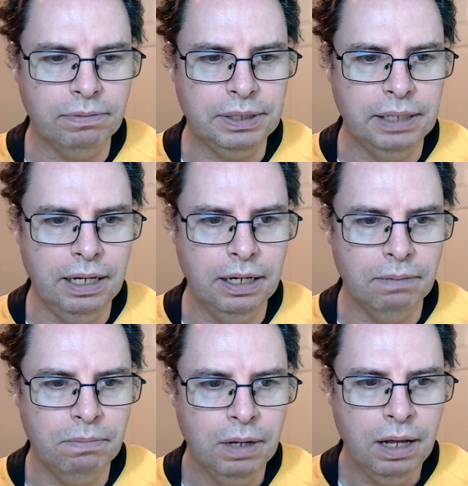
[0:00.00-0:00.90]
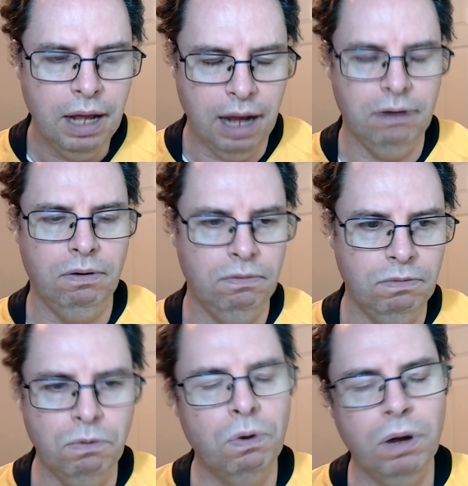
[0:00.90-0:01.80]
I've seen them,
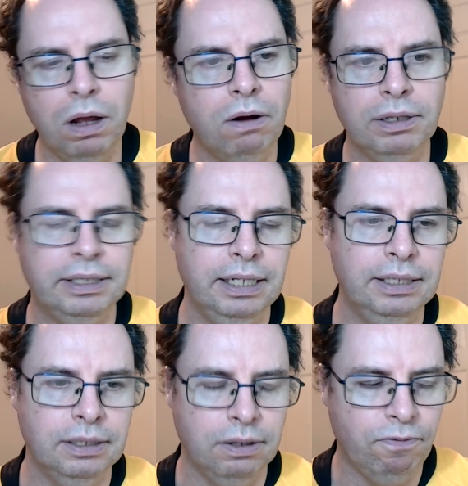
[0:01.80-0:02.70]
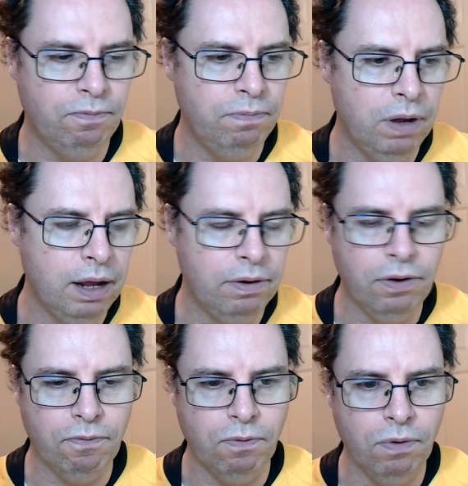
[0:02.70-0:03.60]
well, all season, out of
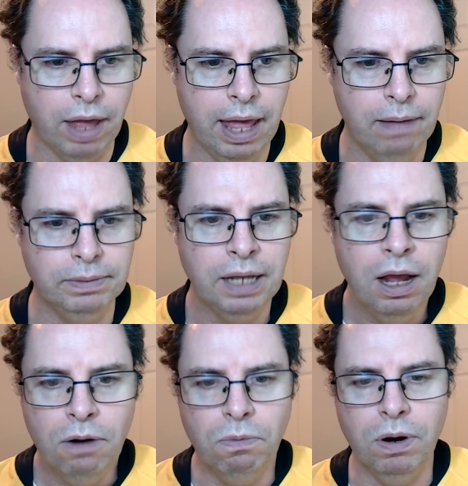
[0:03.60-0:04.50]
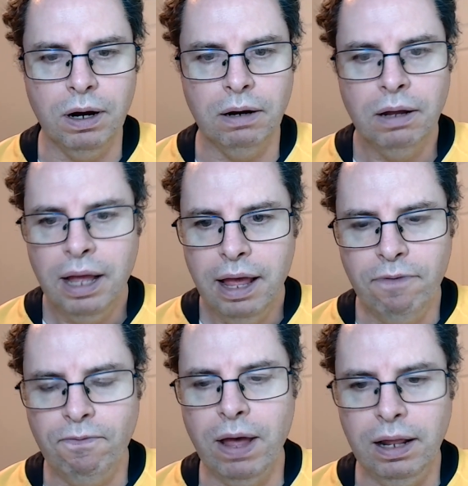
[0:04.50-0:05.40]
the 4 games, where
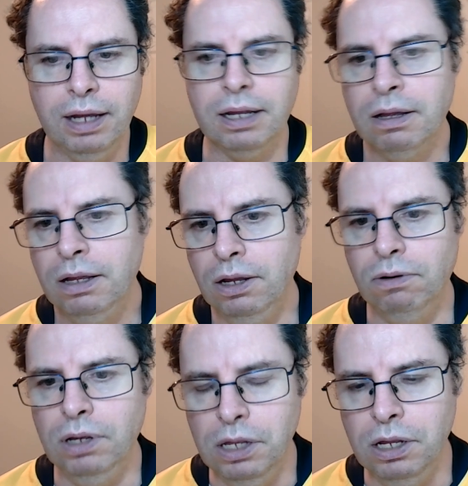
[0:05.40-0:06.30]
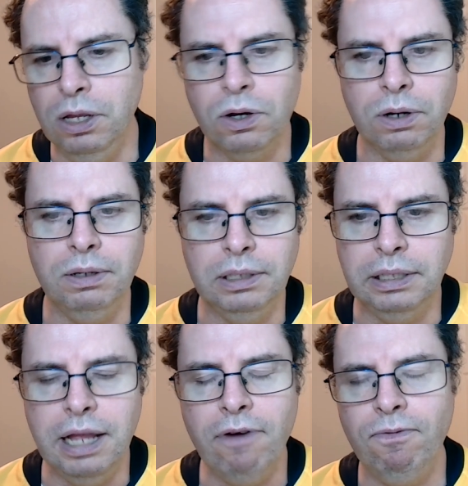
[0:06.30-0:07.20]
it felt like, you know, you could
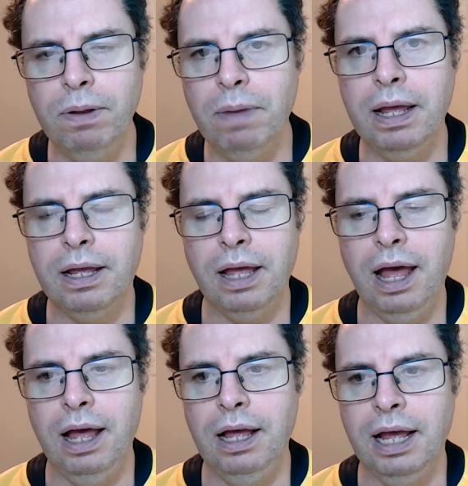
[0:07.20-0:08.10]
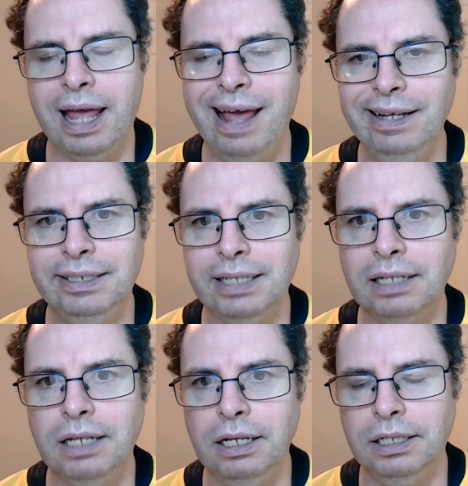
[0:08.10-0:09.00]
definitely make a case
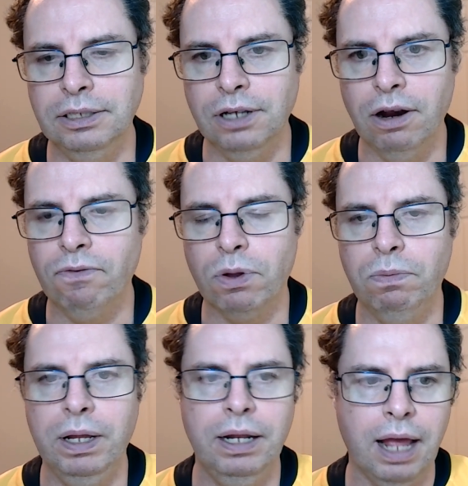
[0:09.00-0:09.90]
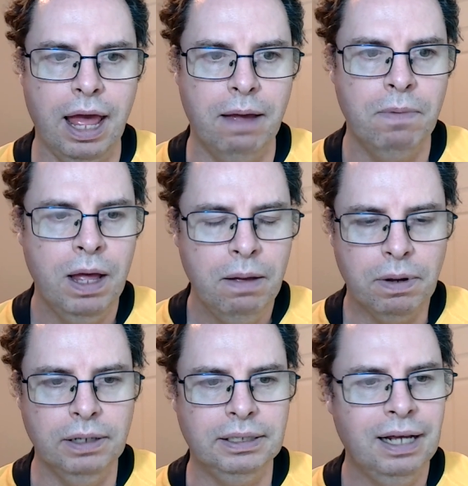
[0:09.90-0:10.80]
that they deserve to win the game,
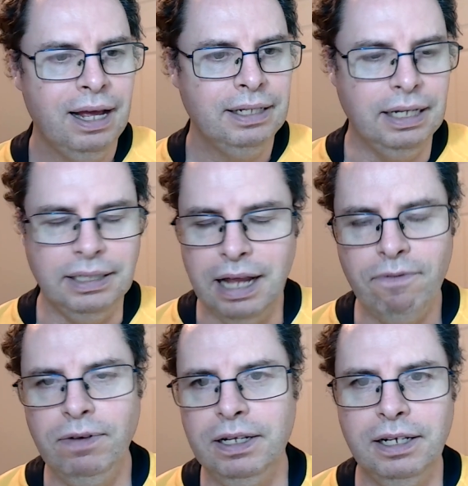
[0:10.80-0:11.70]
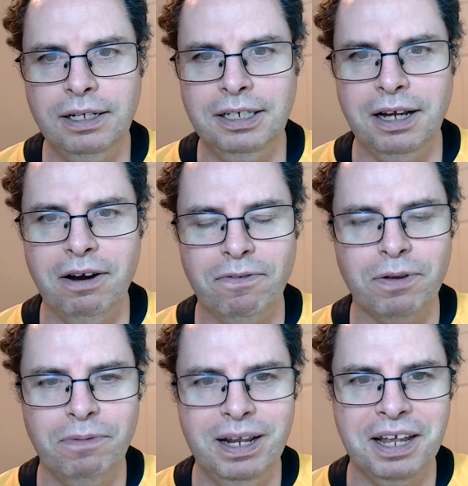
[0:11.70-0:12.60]
because they definitely didn't
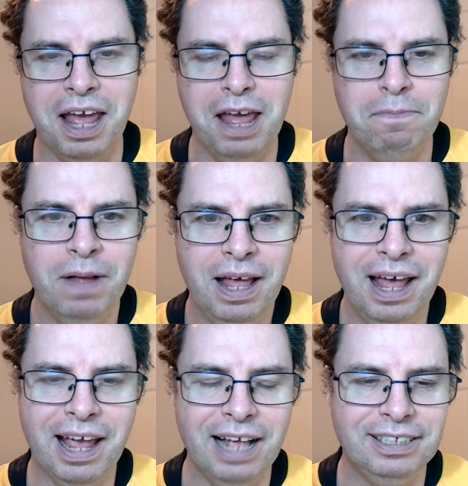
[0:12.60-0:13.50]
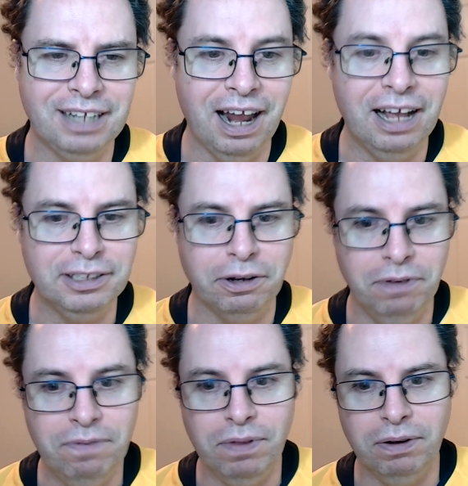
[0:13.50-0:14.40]
deserve to win the game against
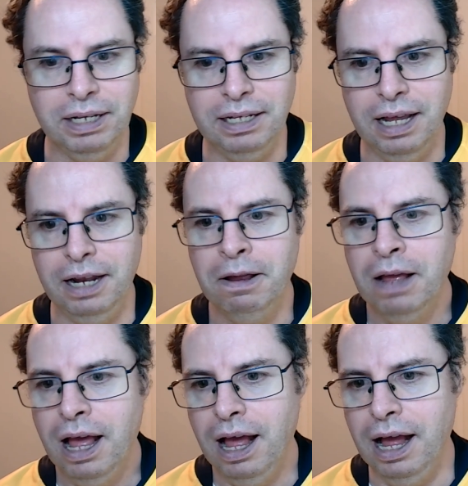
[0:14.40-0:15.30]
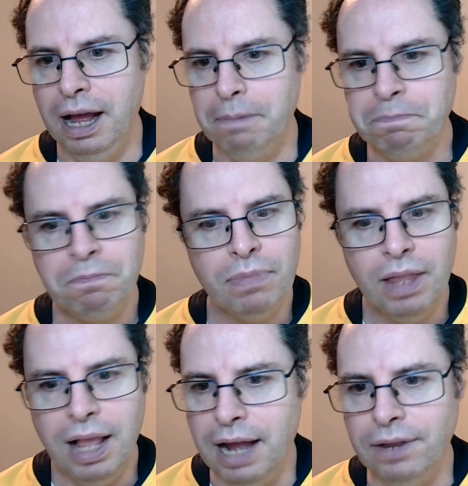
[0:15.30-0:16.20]
Glasgow, even though they did. And
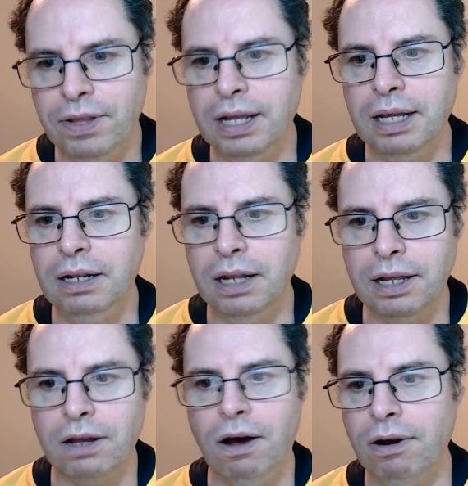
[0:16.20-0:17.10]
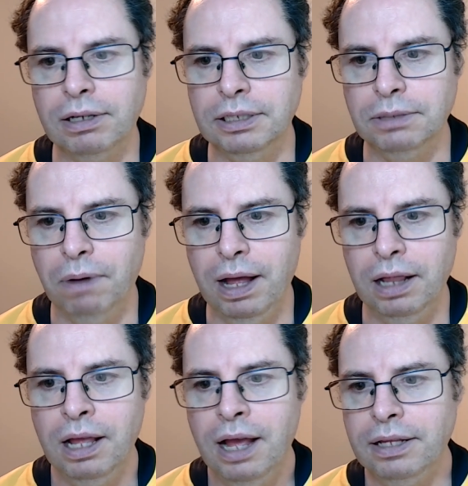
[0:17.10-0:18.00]
I think, like Connacht as
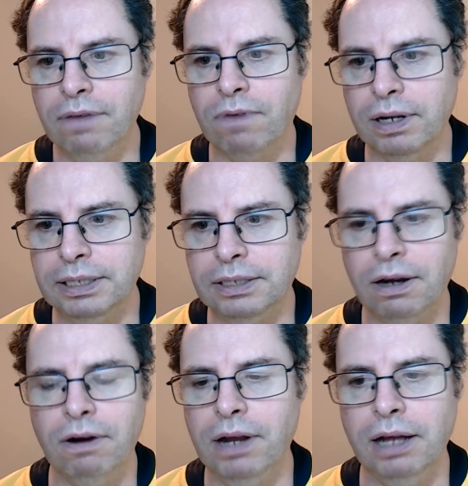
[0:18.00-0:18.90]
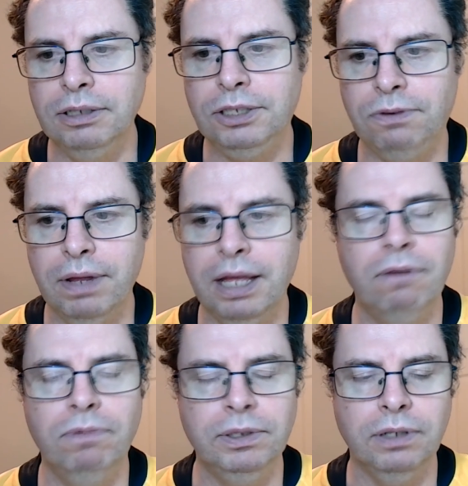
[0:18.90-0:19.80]
well, they've got to start now
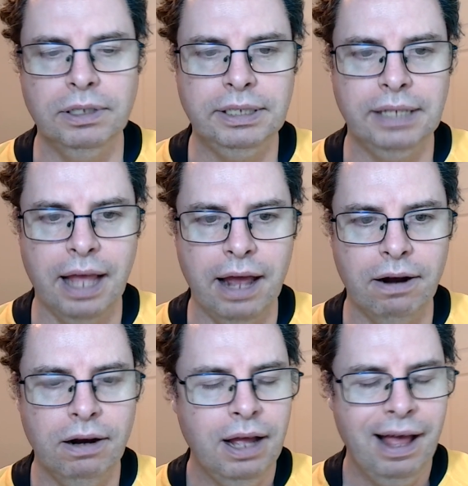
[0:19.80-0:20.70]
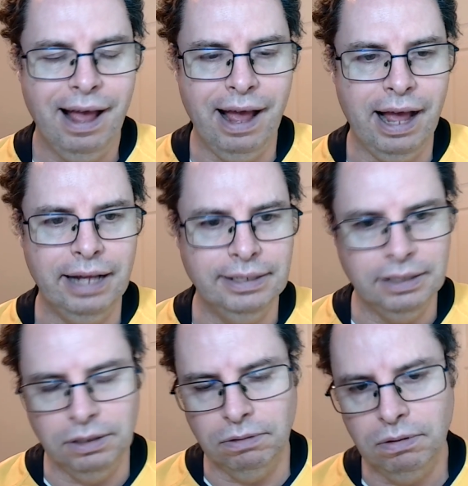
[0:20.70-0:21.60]
stringing results together,
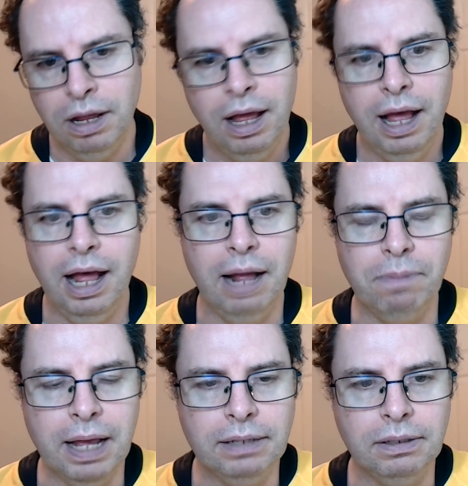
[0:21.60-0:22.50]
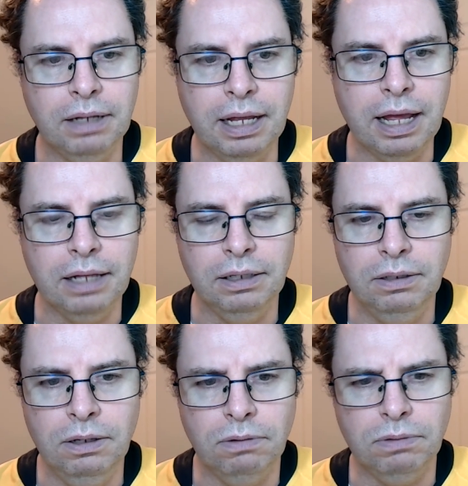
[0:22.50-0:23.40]
and, you know, get
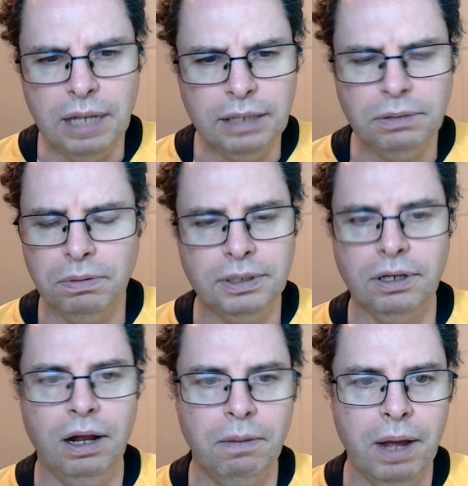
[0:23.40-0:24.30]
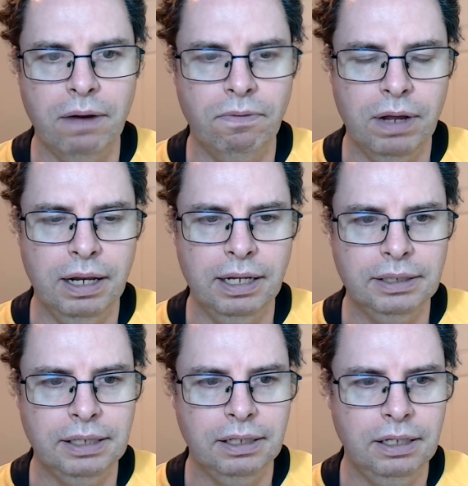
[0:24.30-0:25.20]
you know, that's what it's all about,
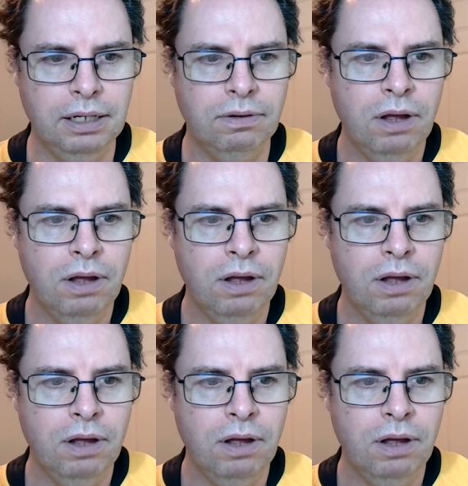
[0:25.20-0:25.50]
really, isn't it?